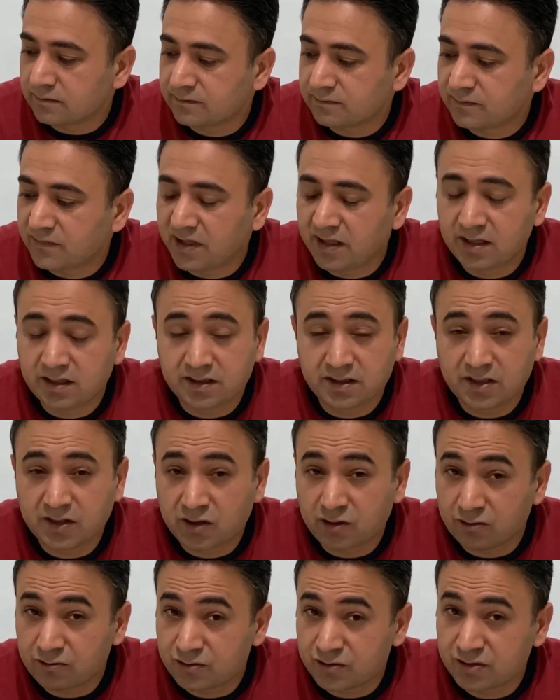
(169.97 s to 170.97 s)
the
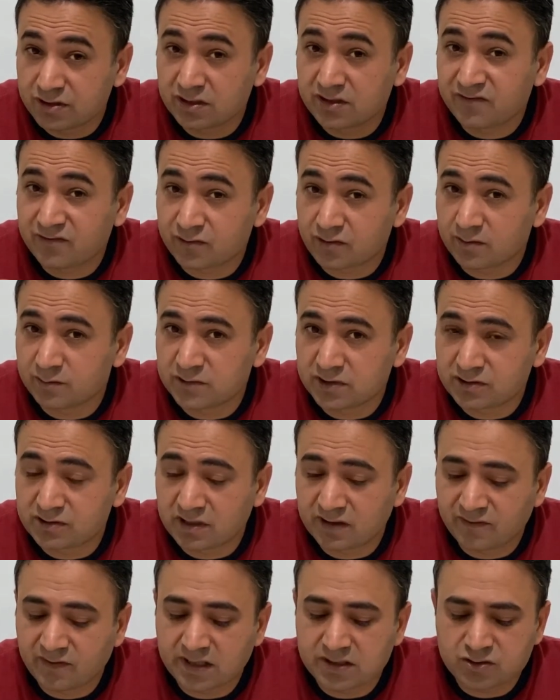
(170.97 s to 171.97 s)
detergent from the
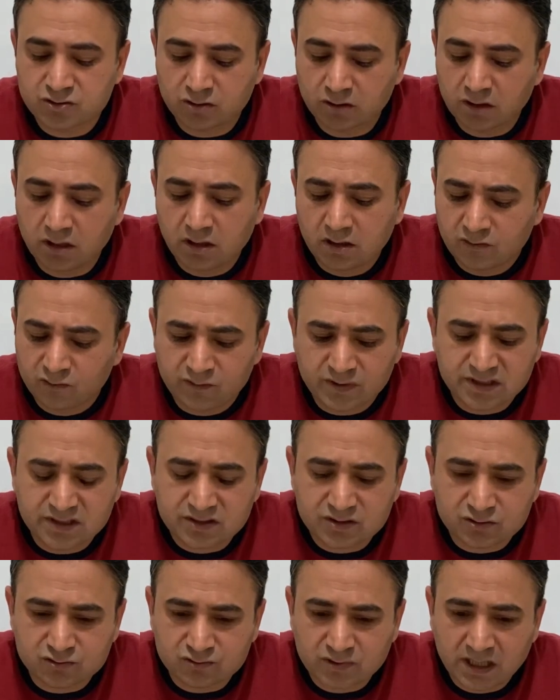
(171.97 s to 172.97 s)
graphite so we
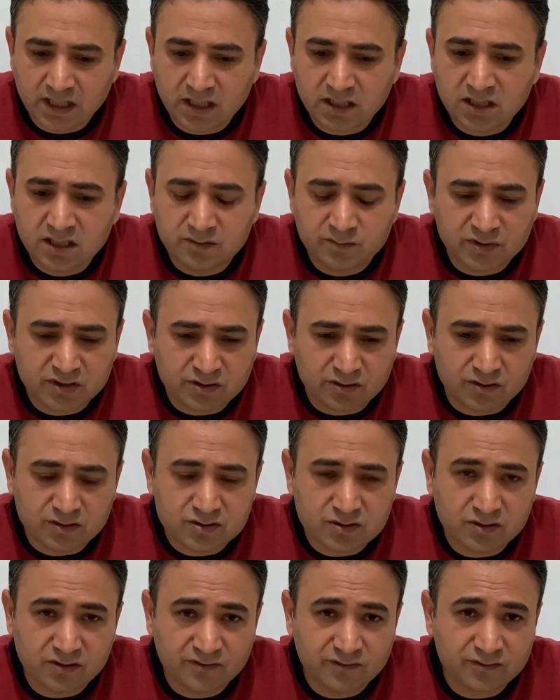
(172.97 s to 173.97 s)
need to dry because
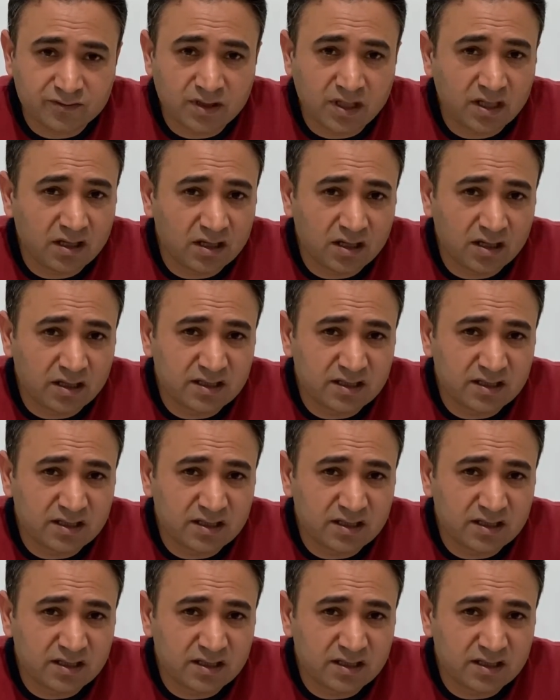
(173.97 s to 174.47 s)
of uh,